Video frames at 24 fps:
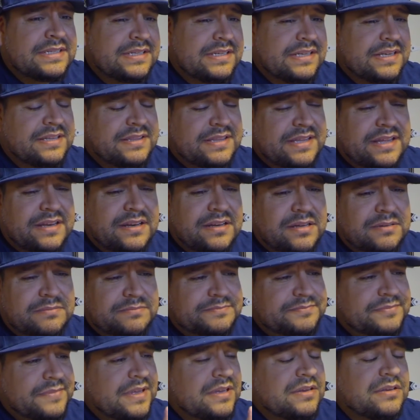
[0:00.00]
Hit that up.
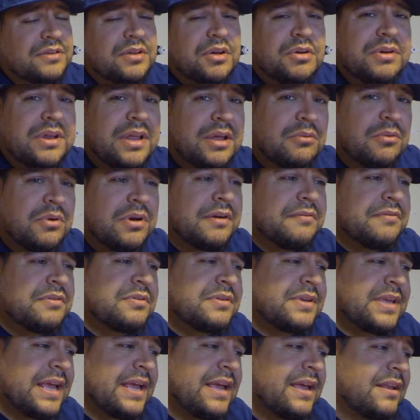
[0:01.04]
Donate whatever you
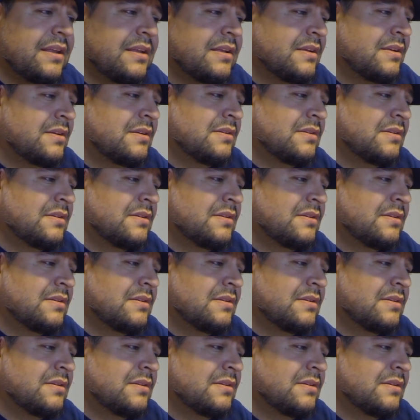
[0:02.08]
can.